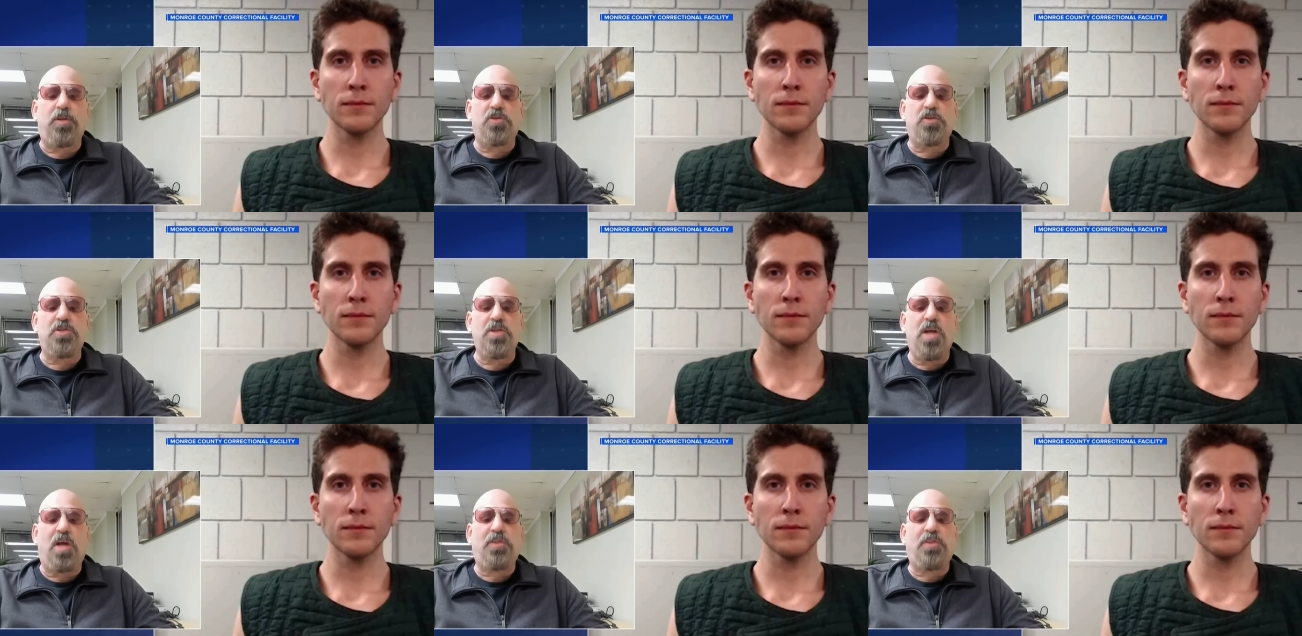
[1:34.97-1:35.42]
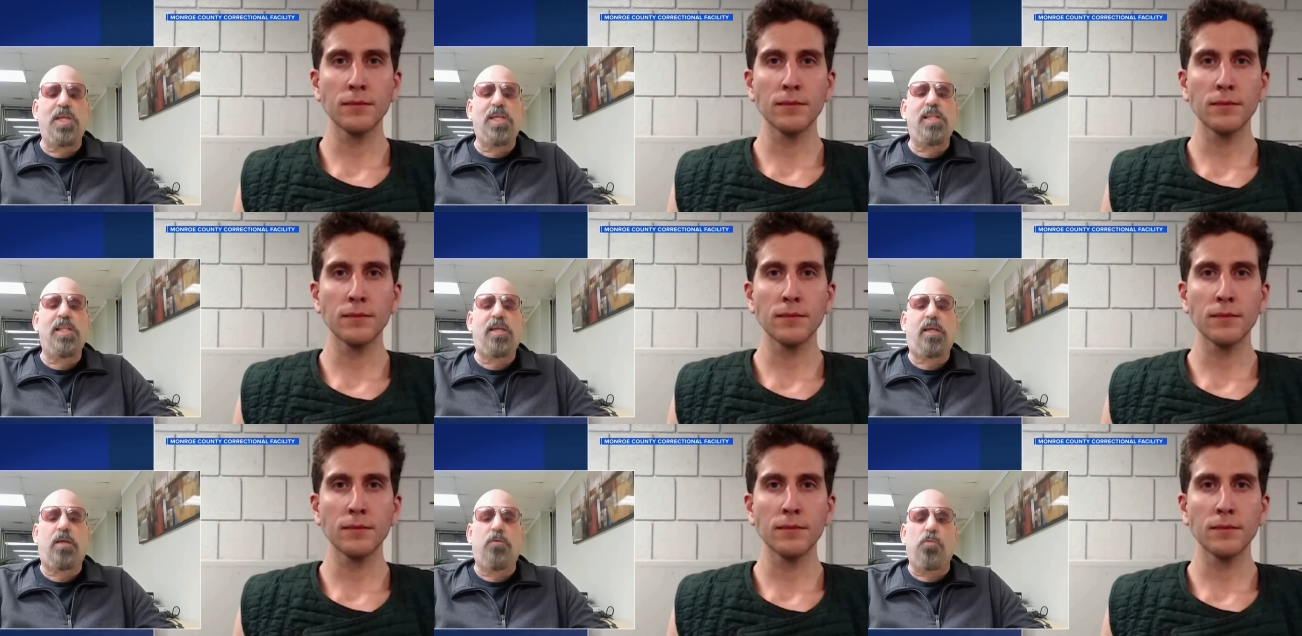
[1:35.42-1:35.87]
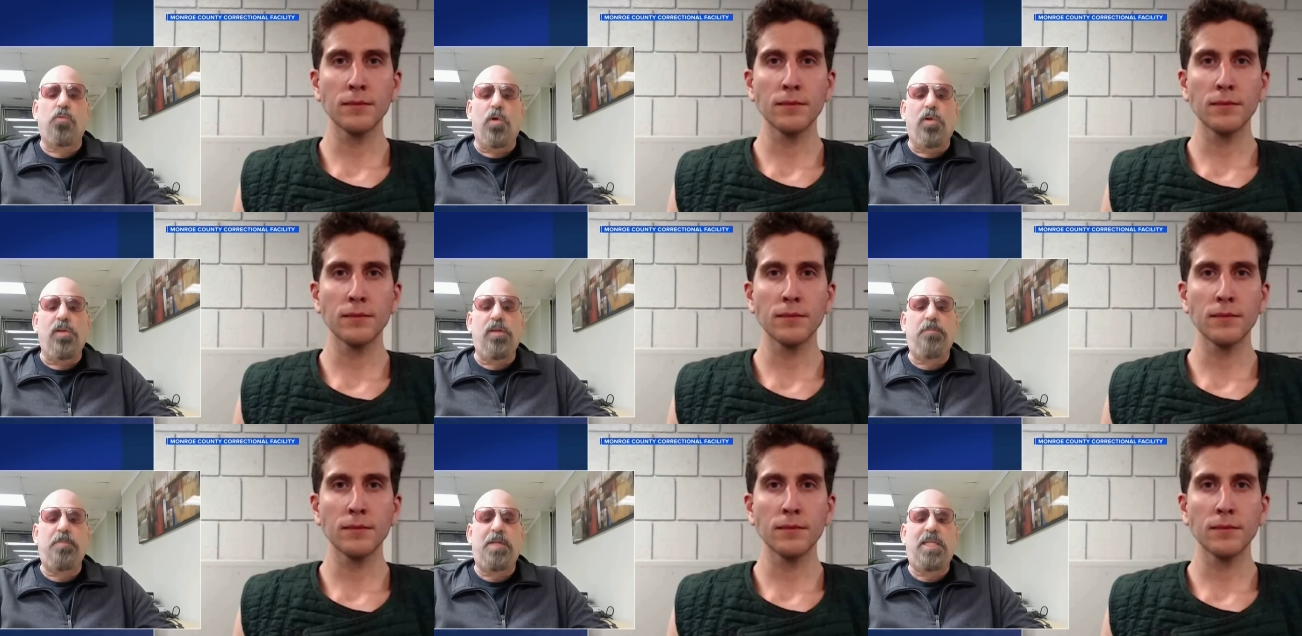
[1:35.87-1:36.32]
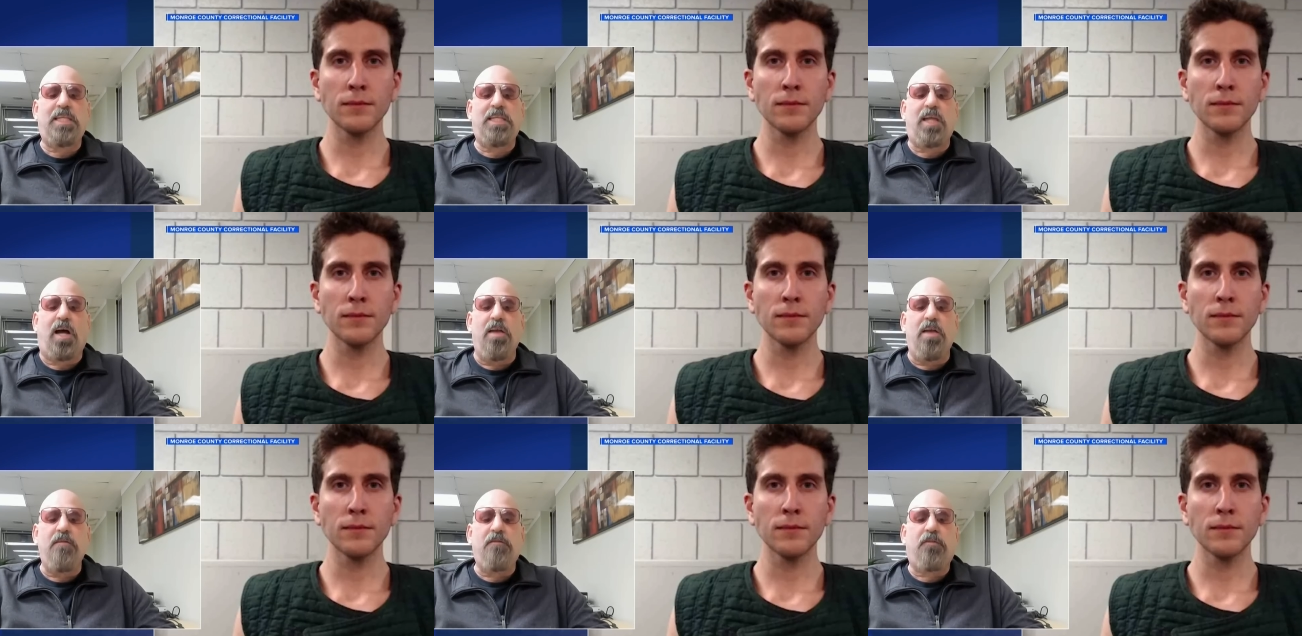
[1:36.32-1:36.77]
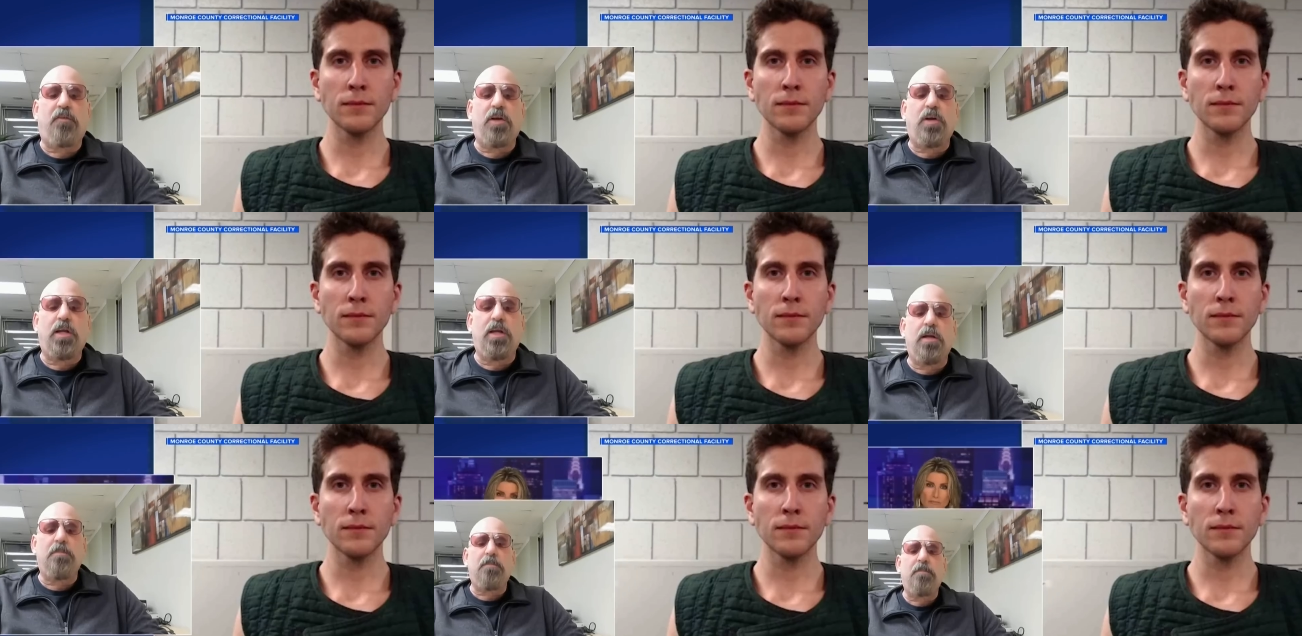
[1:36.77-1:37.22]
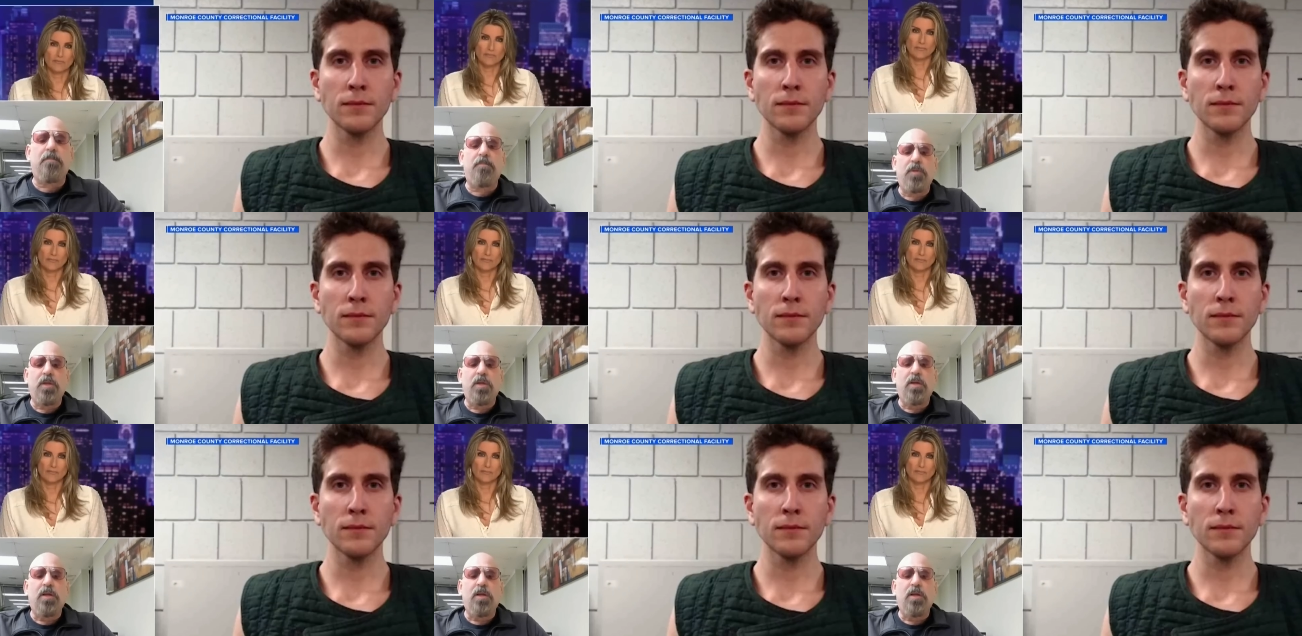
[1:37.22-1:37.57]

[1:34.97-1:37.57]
Speaker 1: There's nothing that could really be done for him.